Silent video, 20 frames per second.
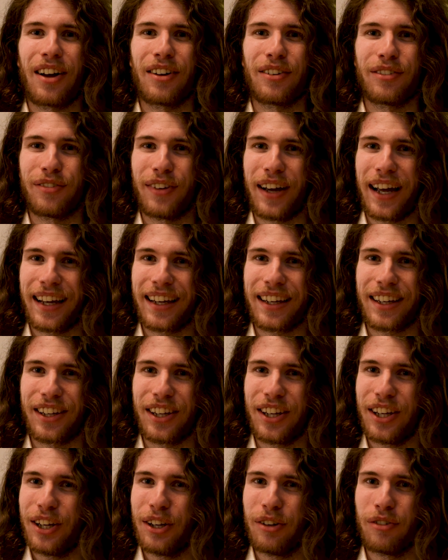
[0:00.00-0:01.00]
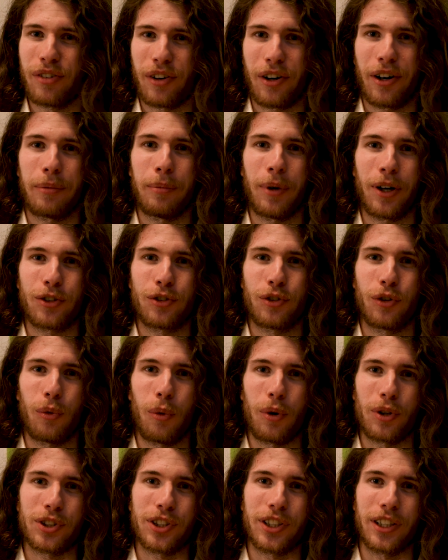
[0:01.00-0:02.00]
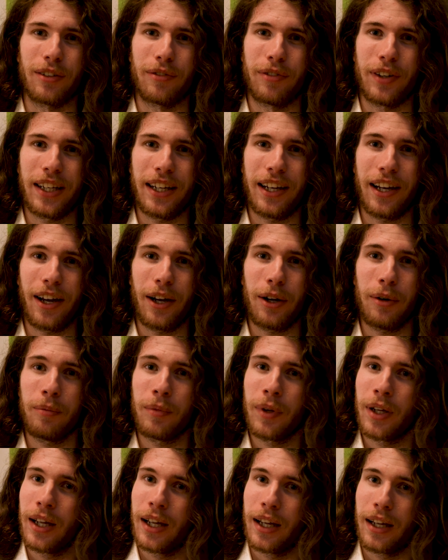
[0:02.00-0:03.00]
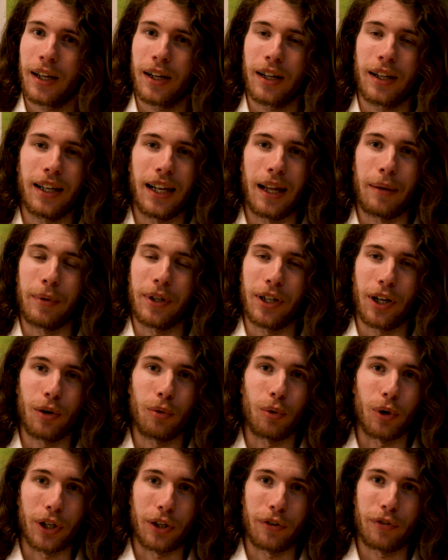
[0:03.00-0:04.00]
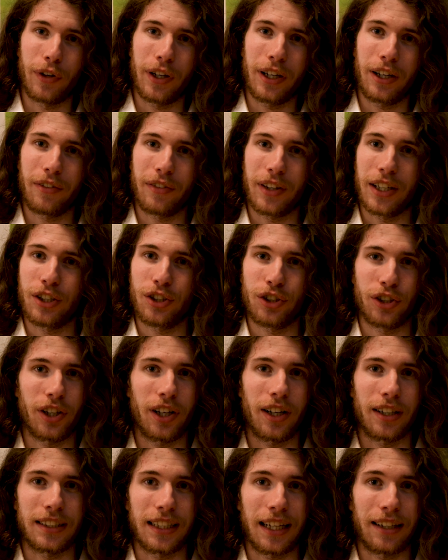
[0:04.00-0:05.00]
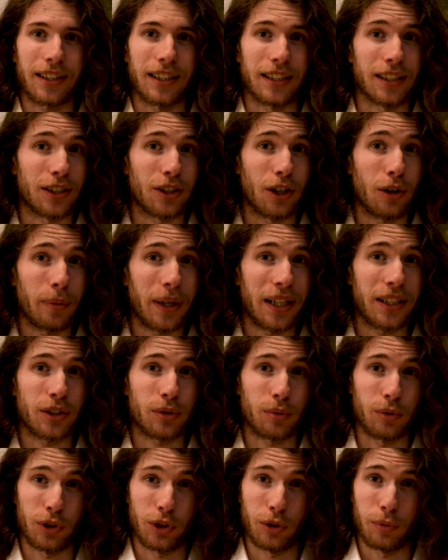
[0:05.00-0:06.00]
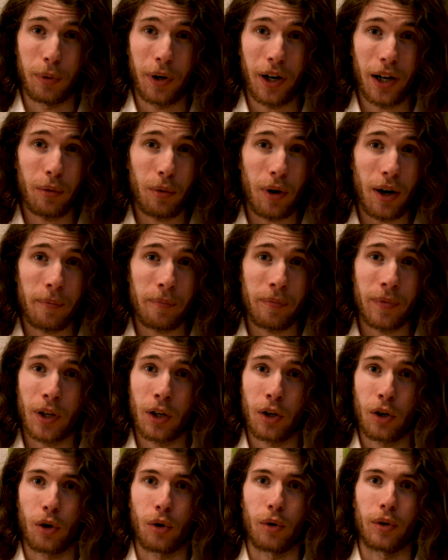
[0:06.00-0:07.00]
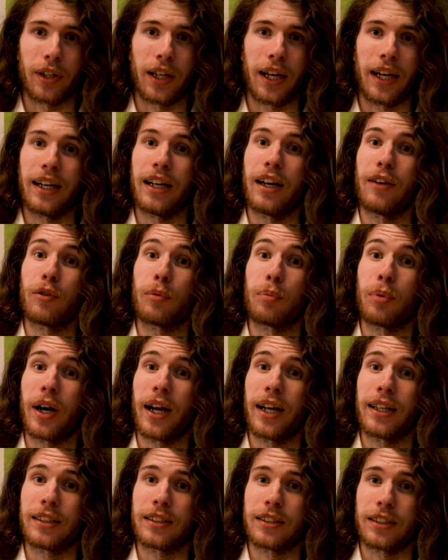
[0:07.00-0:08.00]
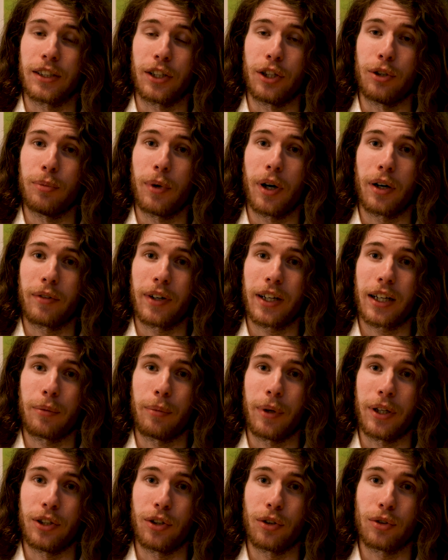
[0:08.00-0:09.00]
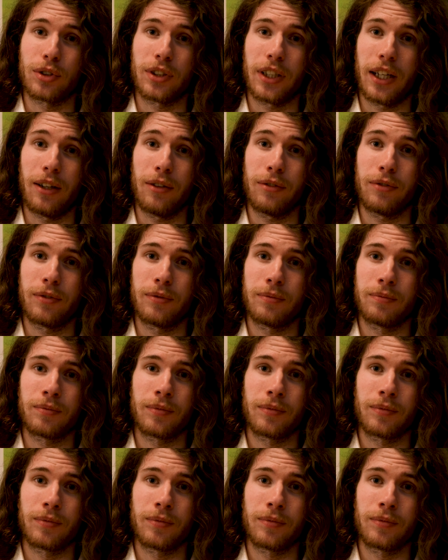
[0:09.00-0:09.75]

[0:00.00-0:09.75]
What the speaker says: Thank you very much for watching the video. Let me know what you think of this shirt down in the comments. Would you buy one? Or are there any other brands that you might recommend yourself?